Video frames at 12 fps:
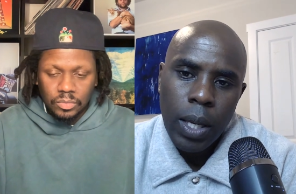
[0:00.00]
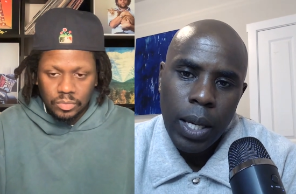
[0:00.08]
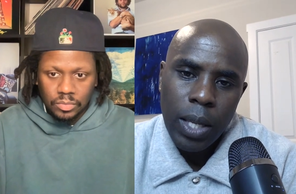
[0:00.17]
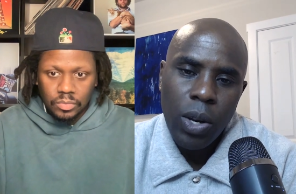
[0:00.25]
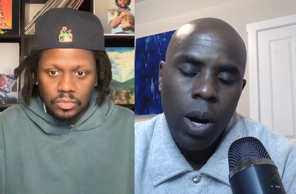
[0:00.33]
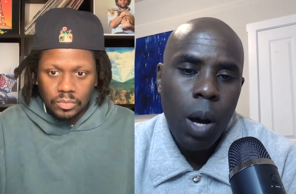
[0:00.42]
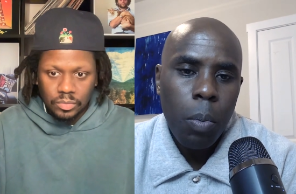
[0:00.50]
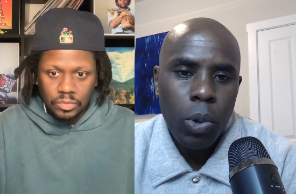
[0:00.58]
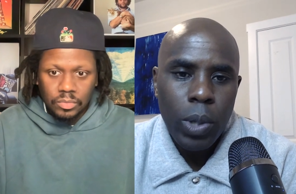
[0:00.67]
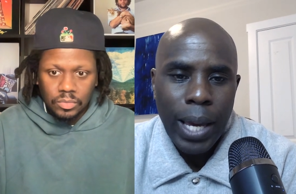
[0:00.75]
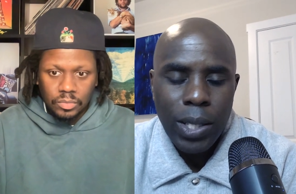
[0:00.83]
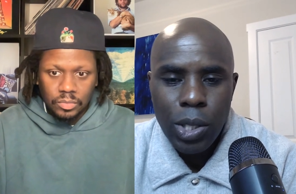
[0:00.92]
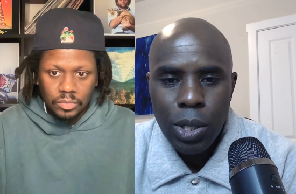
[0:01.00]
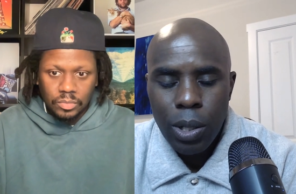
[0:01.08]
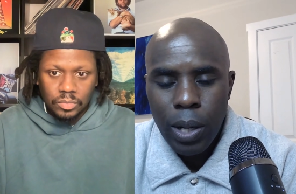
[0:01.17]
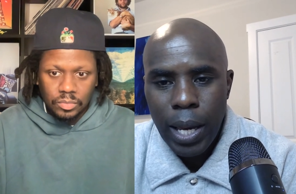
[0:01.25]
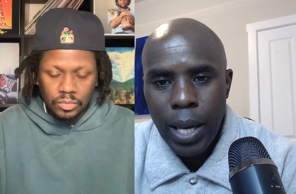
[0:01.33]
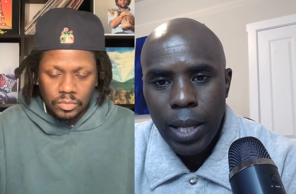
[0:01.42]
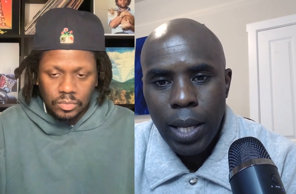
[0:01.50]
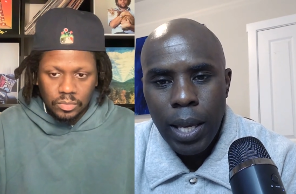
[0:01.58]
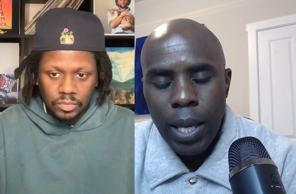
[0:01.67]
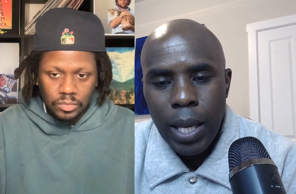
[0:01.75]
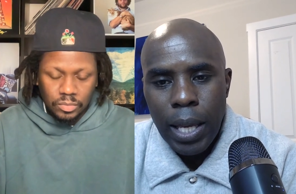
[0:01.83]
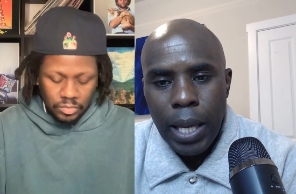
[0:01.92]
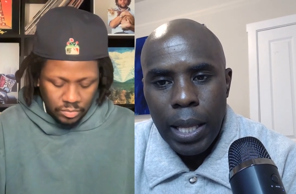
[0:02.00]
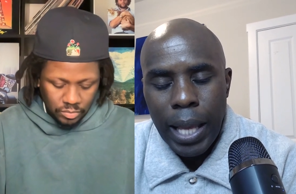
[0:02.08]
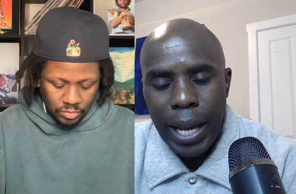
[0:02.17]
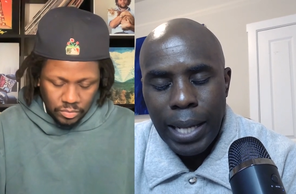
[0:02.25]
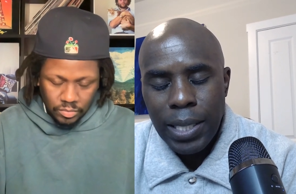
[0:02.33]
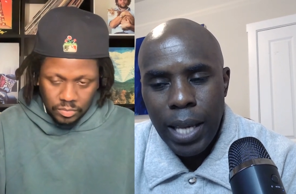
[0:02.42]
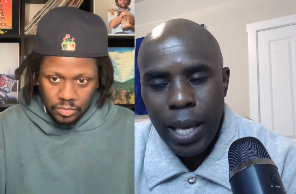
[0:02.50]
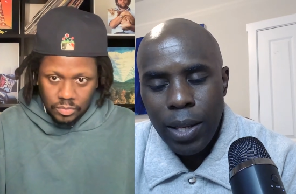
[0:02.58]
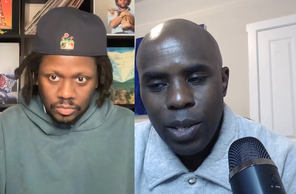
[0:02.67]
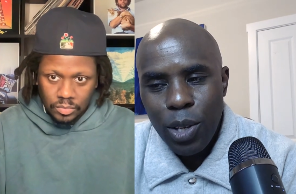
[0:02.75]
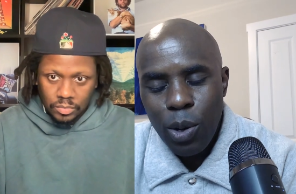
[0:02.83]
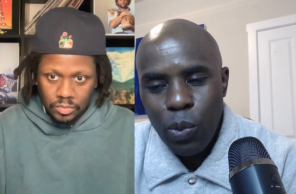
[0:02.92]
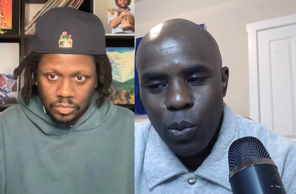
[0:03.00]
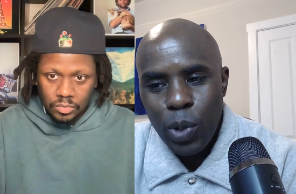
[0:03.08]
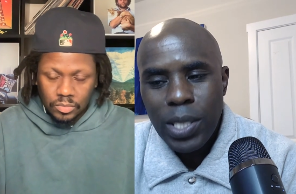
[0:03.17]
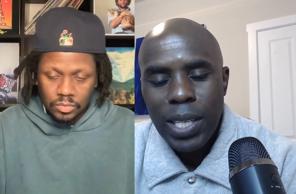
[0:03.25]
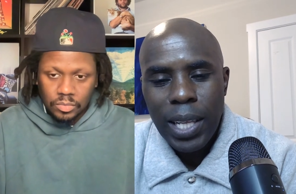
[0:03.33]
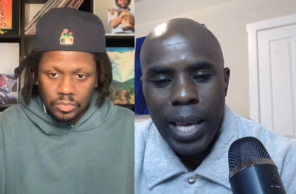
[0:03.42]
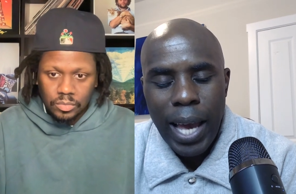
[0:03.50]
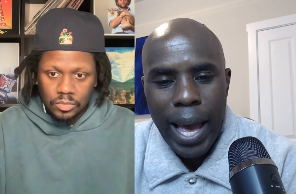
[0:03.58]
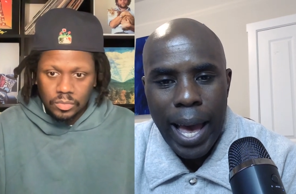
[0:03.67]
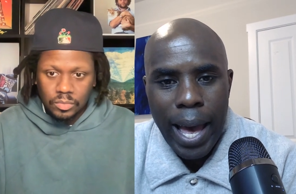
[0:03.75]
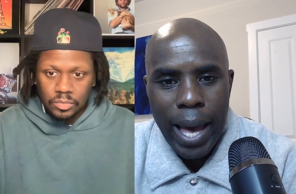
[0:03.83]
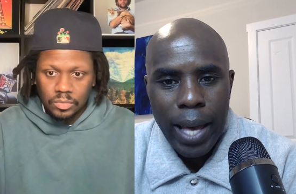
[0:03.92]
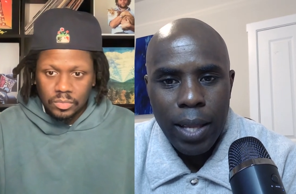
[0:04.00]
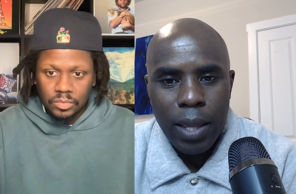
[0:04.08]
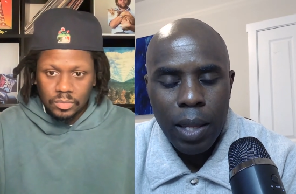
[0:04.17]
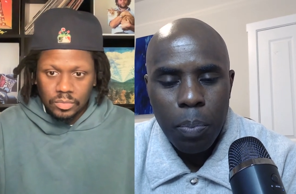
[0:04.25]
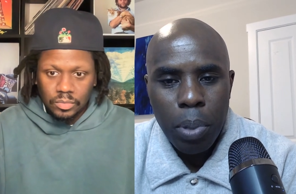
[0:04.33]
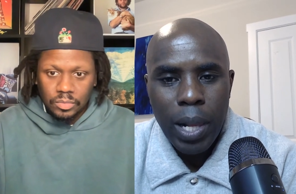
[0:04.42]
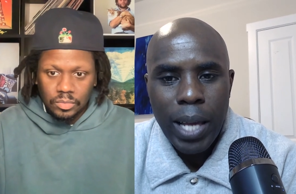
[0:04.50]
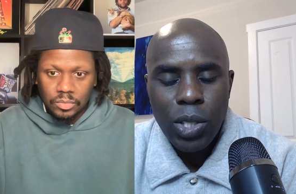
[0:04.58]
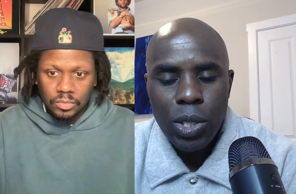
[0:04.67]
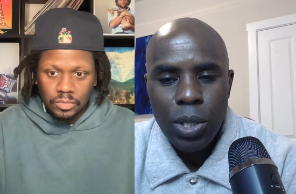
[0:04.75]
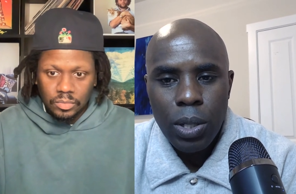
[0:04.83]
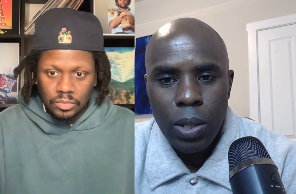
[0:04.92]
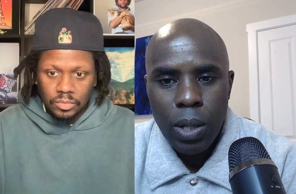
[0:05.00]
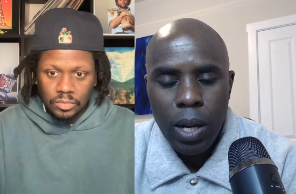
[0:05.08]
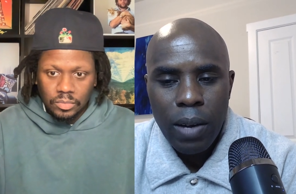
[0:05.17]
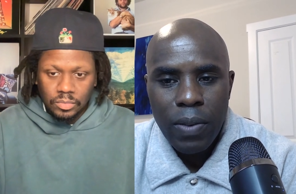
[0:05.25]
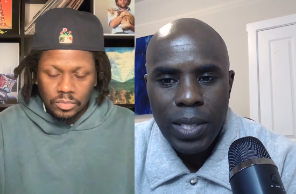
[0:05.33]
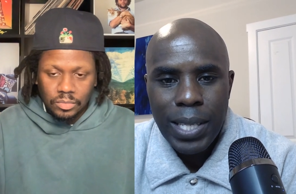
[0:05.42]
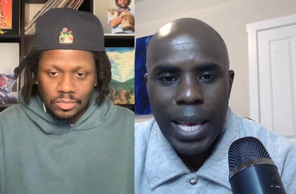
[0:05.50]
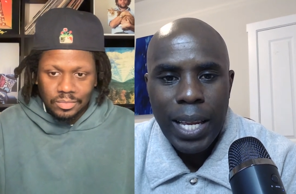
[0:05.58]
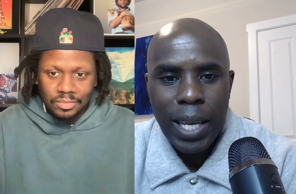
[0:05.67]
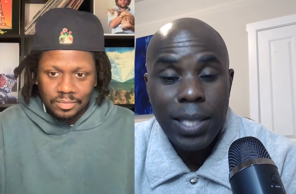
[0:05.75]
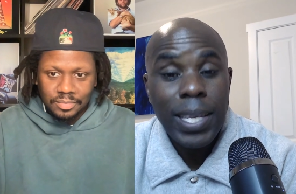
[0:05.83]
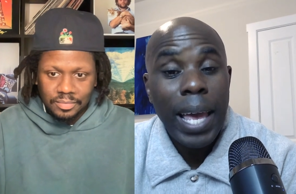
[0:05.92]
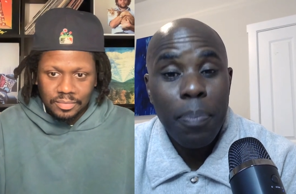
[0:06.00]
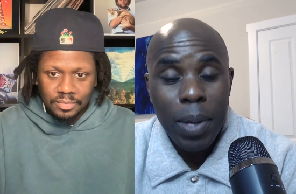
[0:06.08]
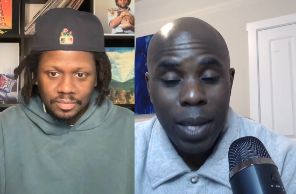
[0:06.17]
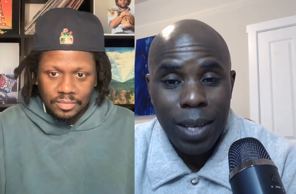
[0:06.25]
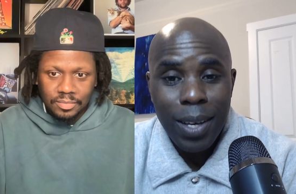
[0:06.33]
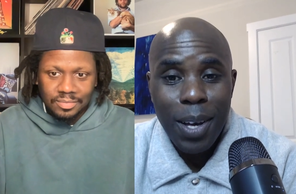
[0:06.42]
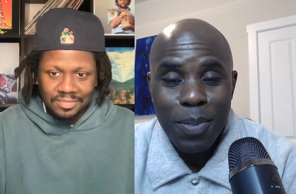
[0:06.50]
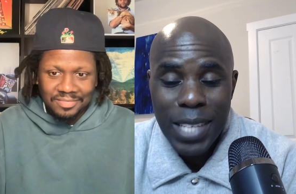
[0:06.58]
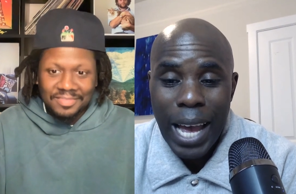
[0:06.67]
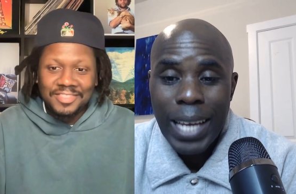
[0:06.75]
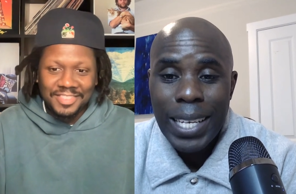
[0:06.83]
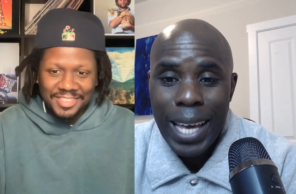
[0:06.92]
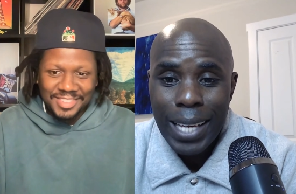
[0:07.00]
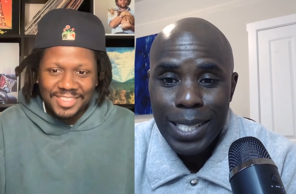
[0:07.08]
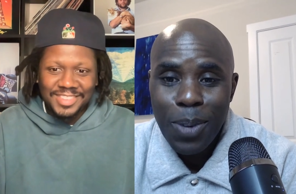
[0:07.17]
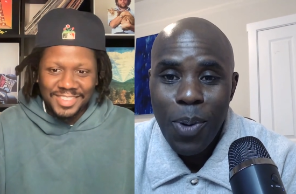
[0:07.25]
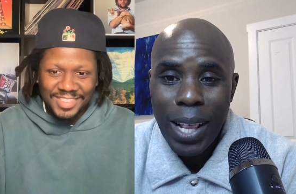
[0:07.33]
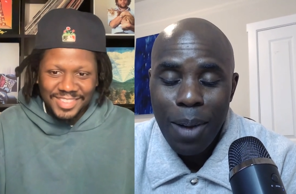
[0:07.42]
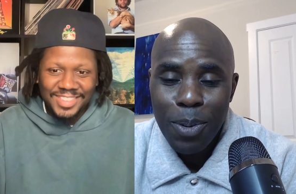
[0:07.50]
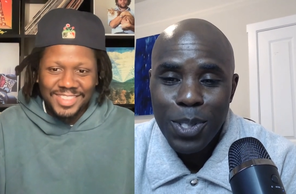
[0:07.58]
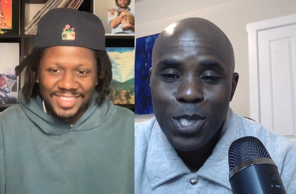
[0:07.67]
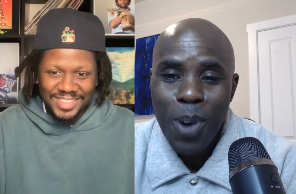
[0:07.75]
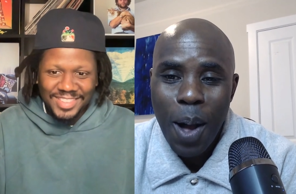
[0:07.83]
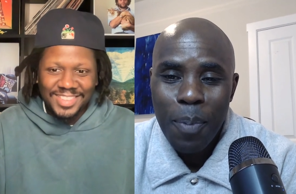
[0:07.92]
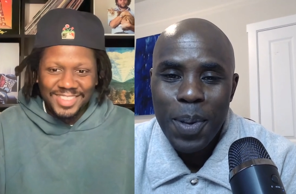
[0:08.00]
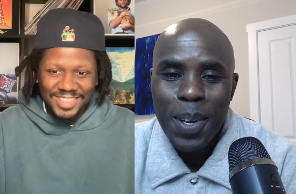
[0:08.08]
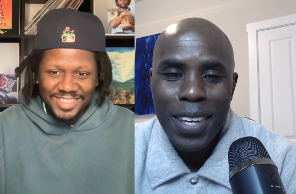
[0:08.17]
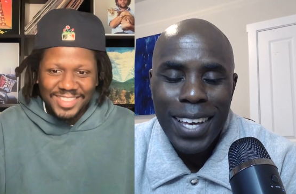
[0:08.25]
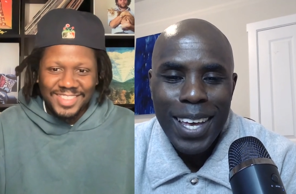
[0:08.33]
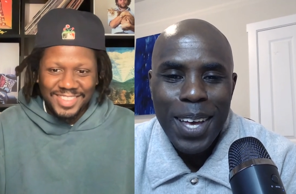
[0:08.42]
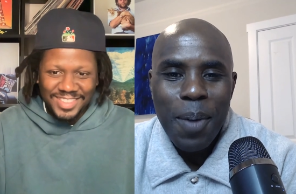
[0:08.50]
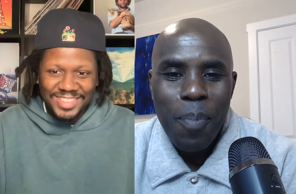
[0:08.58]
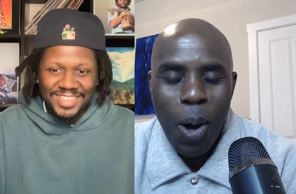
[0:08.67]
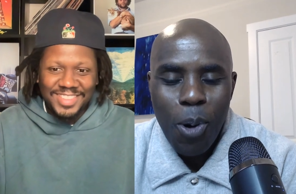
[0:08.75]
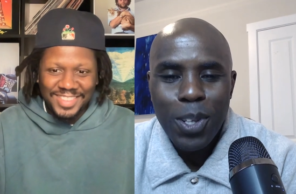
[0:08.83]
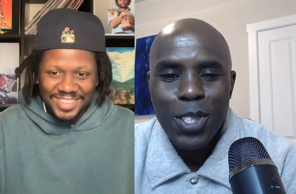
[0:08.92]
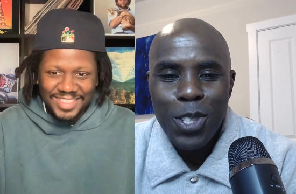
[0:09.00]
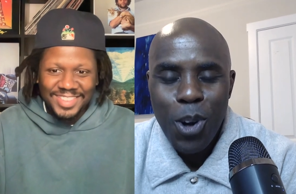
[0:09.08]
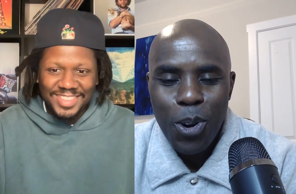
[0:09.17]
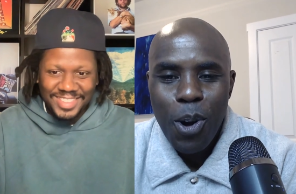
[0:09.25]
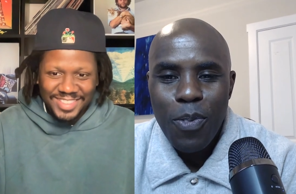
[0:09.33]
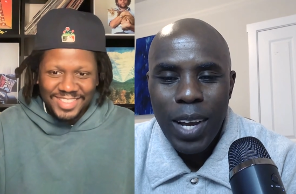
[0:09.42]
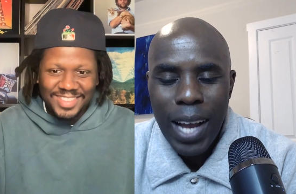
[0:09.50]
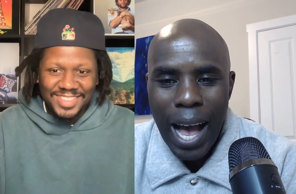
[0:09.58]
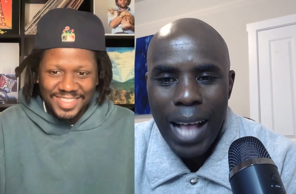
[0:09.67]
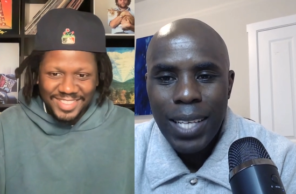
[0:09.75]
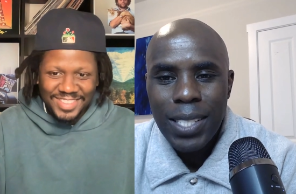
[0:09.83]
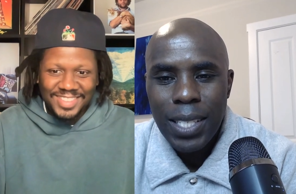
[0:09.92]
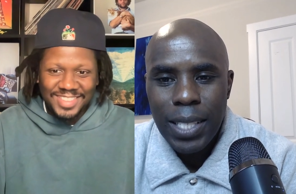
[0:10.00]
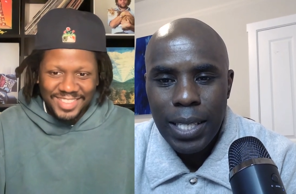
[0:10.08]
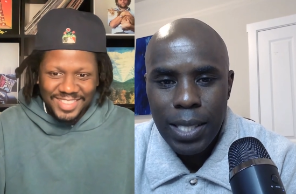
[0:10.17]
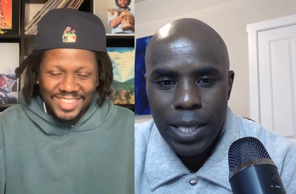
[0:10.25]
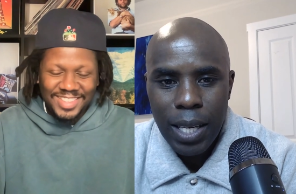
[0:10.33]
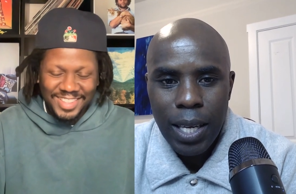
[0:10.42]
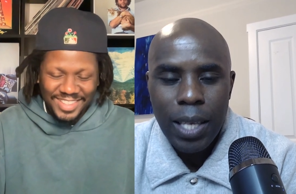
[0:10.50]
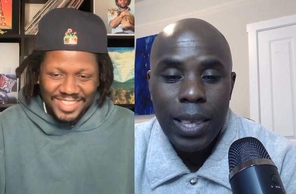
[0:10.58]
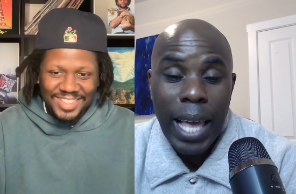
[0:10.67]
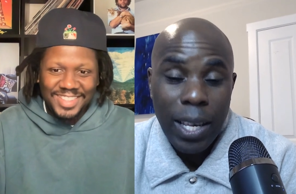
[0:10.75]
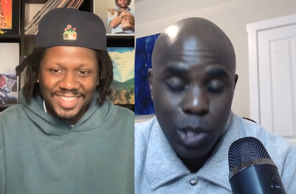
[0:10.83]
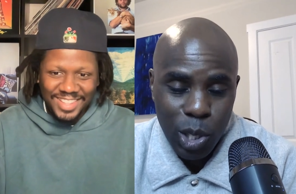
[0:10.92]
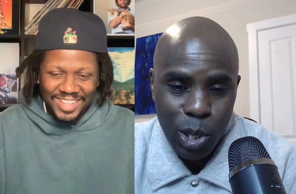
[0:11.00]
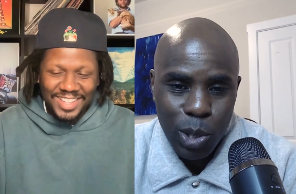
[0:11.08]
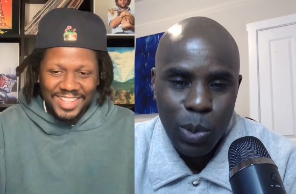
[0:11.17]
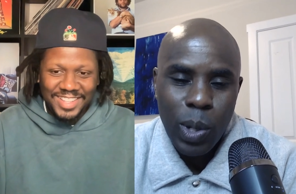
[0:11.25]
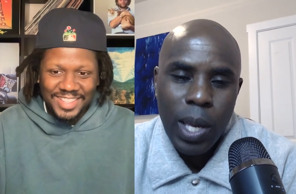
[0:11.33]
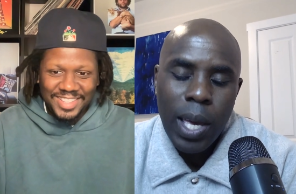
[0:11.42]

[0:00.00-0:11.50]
Speaker 1: in your humble nature. And like I said, you know, recently I had the pleasure of attending a taping of Tiny Desk while I was dropping my oldest daughter off at college in D.C. Thanks to you,